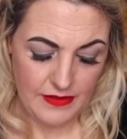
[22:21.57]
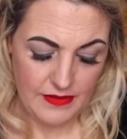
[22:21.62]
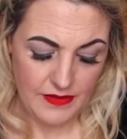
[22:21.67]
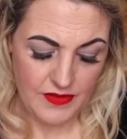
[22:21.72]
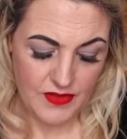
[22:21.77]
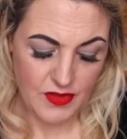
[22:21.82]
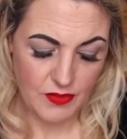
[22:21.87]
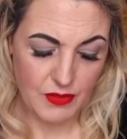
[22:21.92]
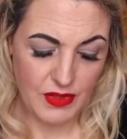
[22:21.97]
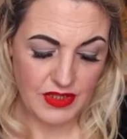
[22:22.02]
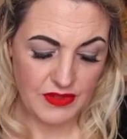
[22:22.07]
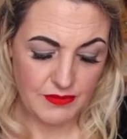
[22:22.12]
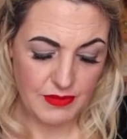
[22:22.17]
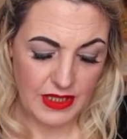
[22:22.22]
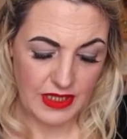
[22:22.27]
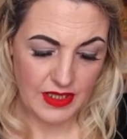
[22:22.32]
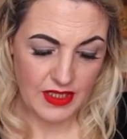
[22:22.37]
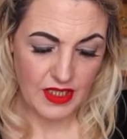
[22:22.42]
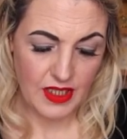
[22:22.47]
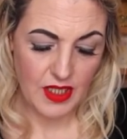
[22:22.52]
Somebody's
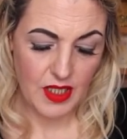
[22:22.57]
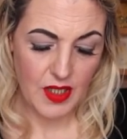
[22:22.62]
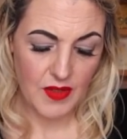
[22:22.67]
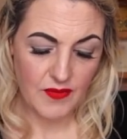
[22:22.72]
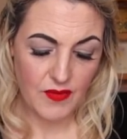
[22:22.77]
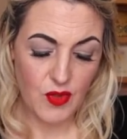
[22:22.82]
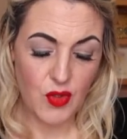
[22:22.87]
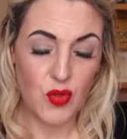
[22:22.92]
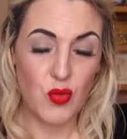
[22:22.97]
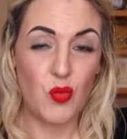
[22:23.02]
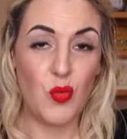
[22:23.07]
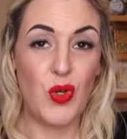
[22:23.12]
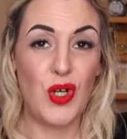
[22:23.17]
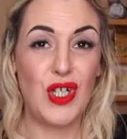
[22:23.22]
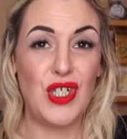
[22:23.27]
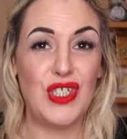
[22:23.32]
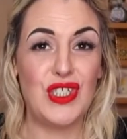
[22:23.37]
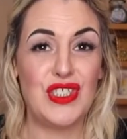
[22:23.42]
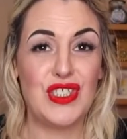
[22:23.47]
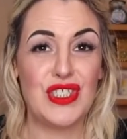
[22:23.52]
making a lot of
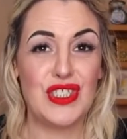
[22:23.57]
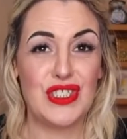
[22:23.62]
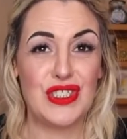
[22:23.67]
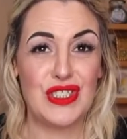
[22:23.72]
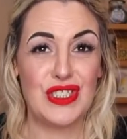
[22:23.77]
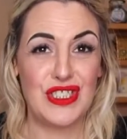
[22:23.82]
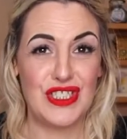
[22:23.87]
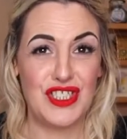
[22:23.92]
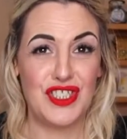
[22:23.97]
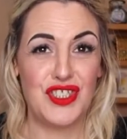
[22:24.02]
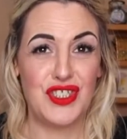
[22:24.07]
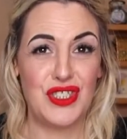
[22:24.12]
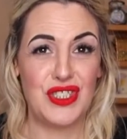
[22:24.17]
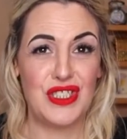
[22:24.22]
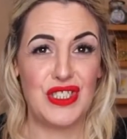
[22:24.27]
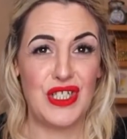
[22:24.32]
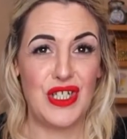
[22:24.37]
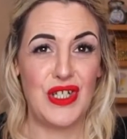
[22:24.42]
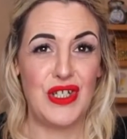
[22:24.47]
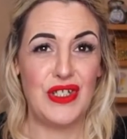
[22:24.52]
unwise
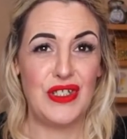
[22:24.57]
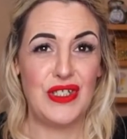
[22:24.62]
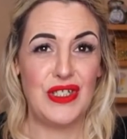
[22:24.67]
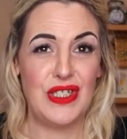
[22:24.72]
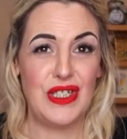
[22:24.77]
decisions here.